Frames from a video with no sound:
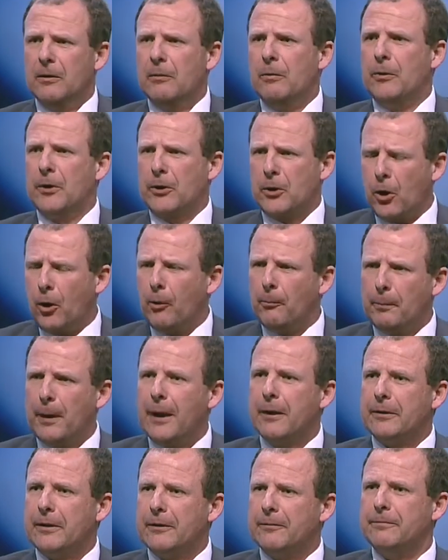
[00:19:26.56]
the
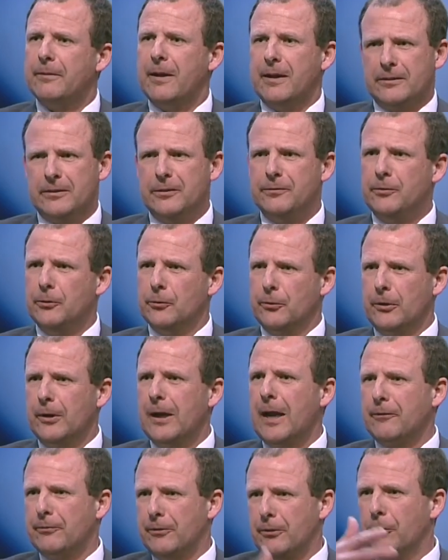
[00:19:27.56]
compounding effect, if you're on an
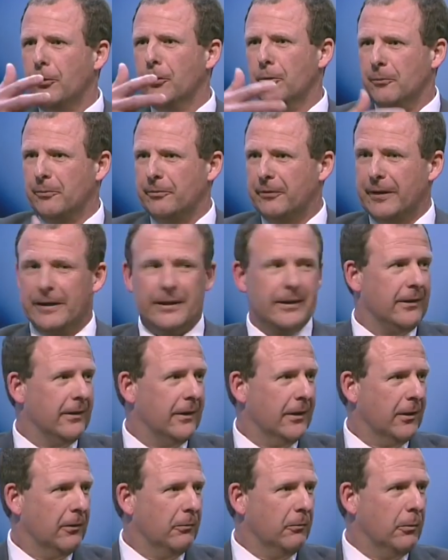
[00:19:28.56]
ad valorem fee,
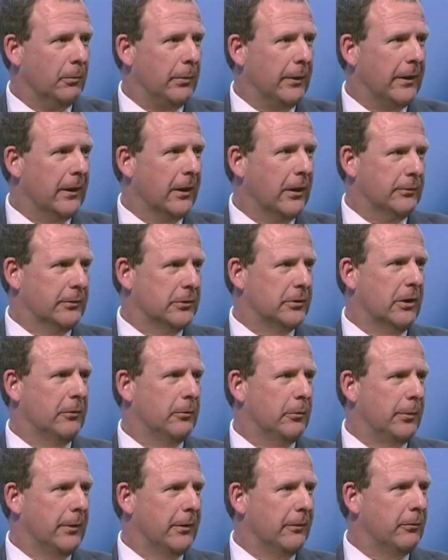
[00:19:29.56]
will be over
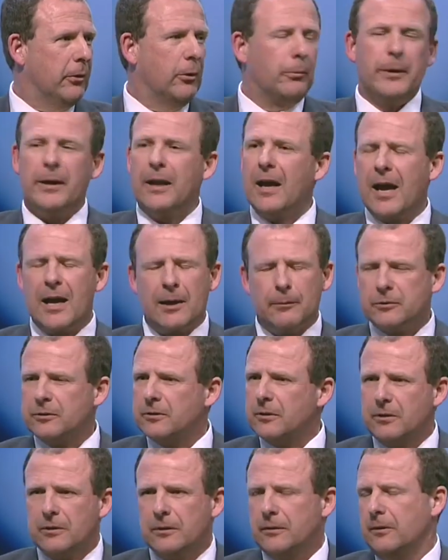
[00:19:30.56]
time will be
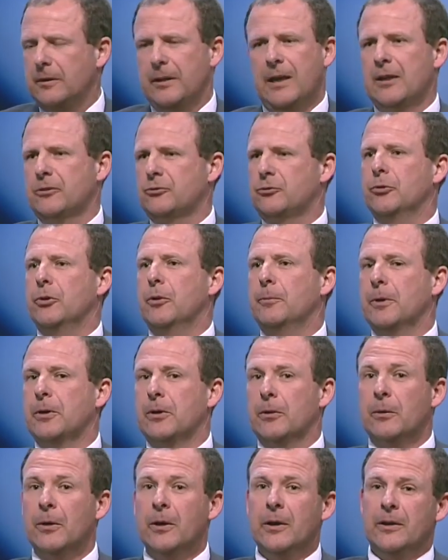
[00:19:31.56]
absolutely
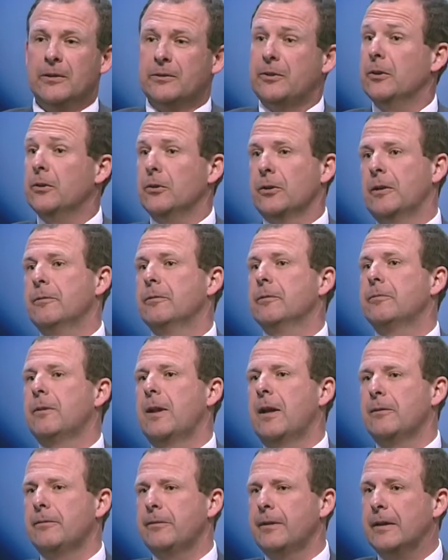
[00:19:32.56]
astronomical. So you're looking for
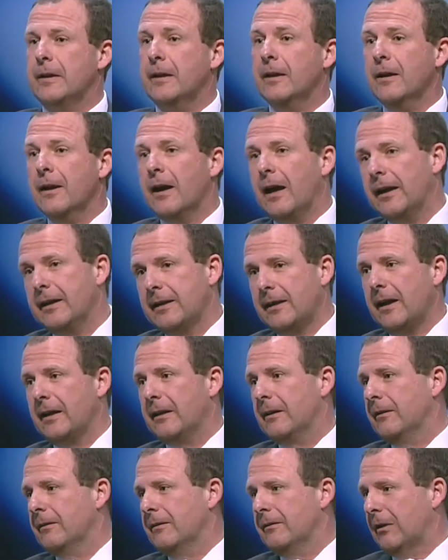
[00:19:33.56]
flat fee, and
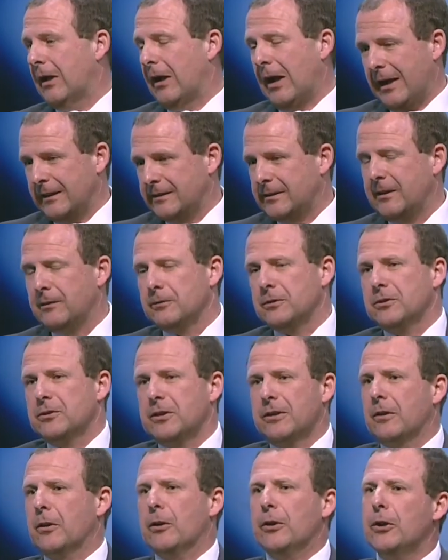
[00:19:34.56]
again, ourselves at
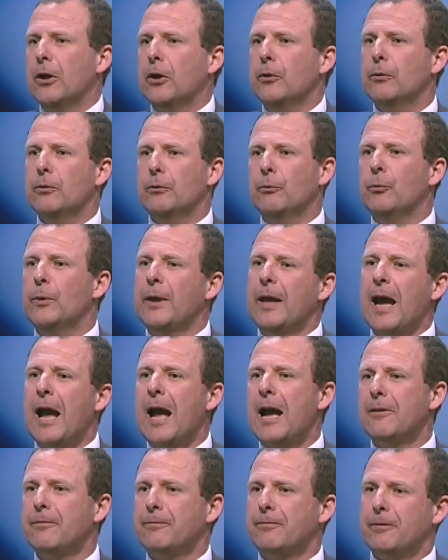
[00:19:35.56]
Shezza, we
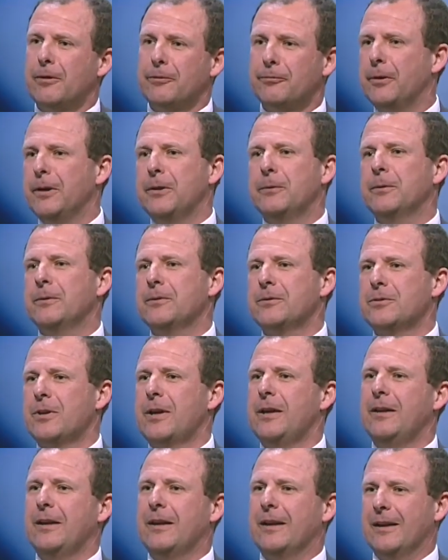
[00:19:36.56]
have a frequent
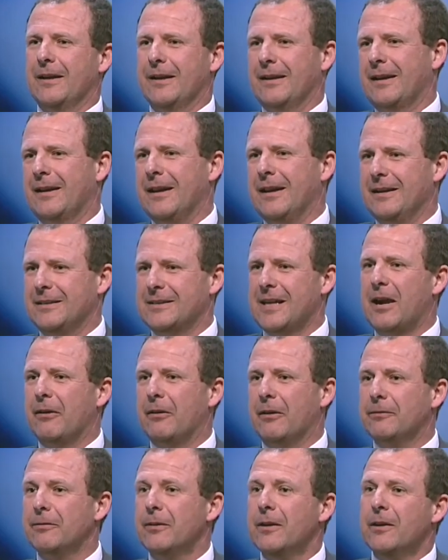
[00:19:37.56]
trading
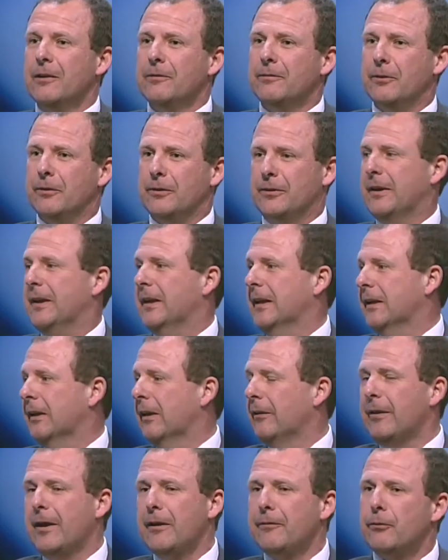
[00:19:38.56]
tariff for the dealing,
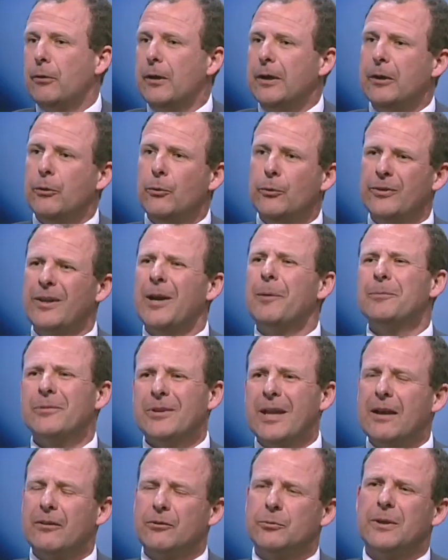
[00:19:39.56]
and therefore, and it always comes
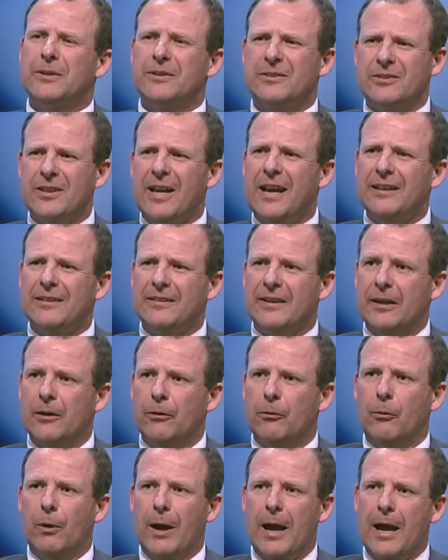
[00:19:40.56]
down to
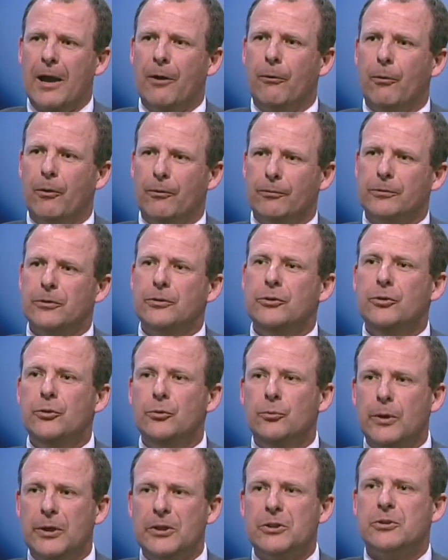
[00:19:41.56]
understanding how often
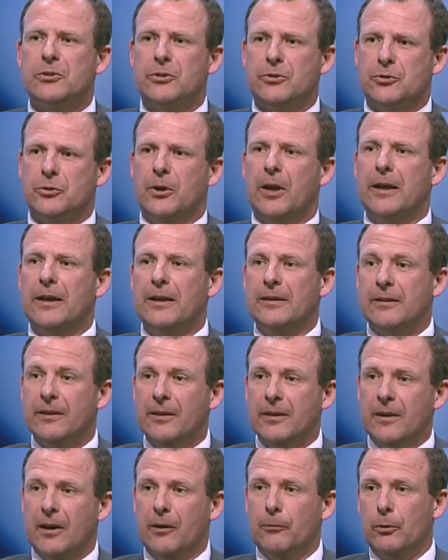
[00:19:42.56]
you wish to trade
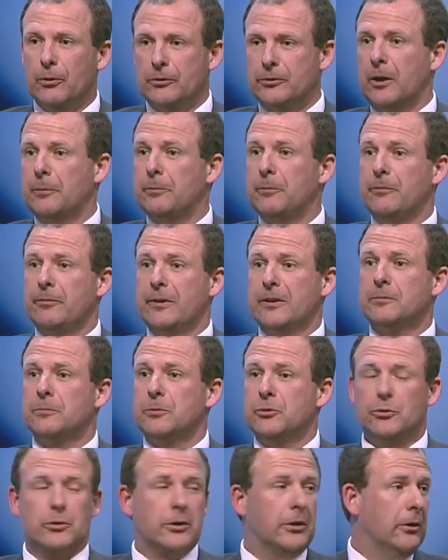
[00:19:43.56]
and what type of
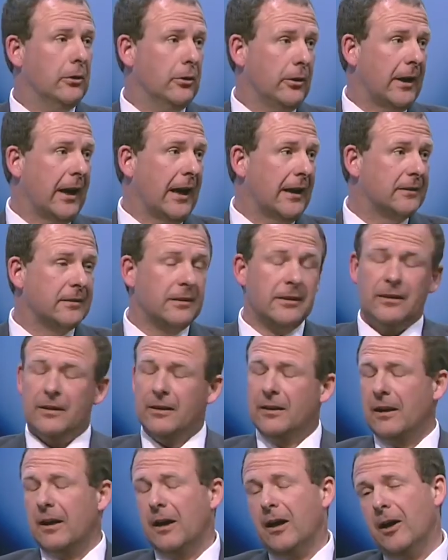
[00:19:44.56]
investments you're going to look at.
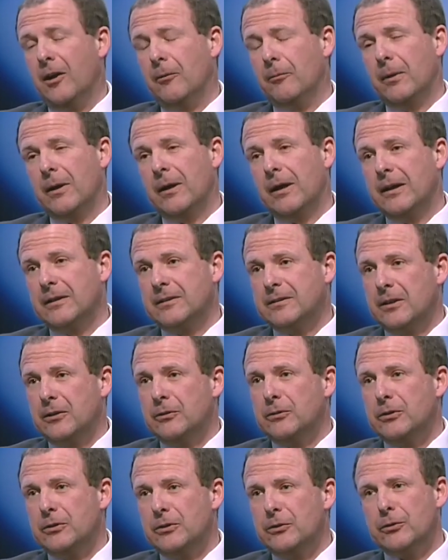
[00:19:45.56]
And so
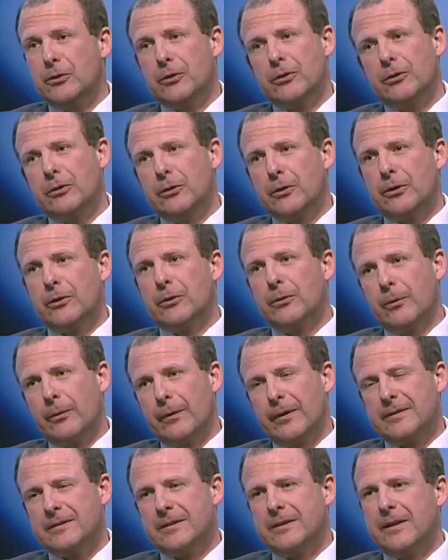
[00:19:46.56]
you've got to look at all
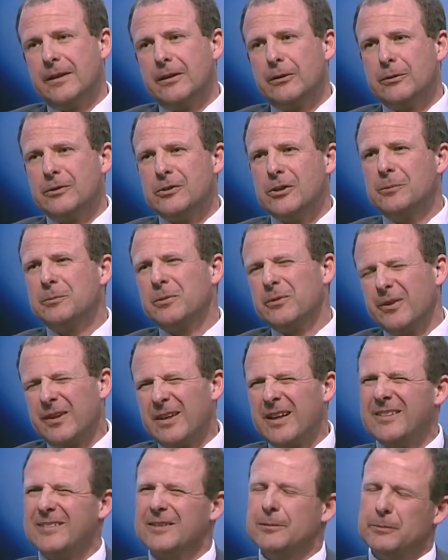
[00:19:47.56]
this, and then in terms of the
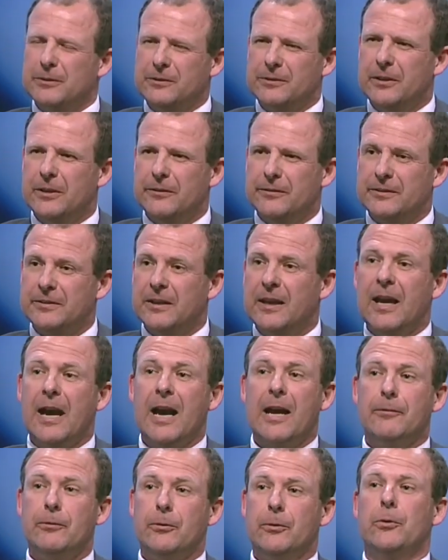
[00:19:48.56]
customer service,
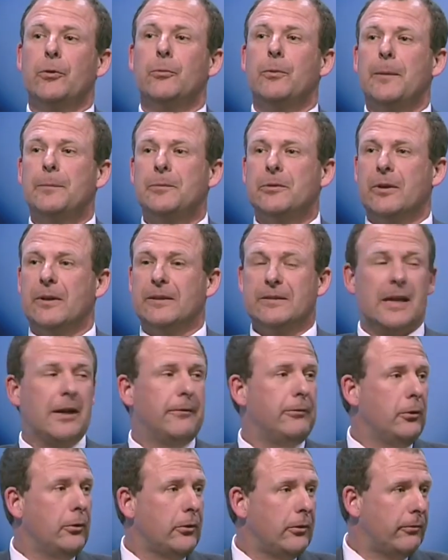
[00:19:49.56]
have a look on the websites,
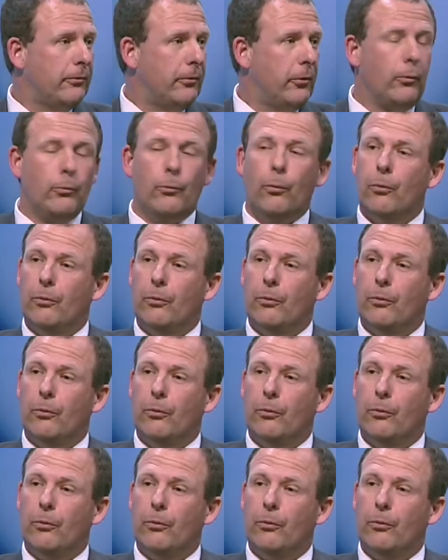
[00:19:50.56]
have a look for the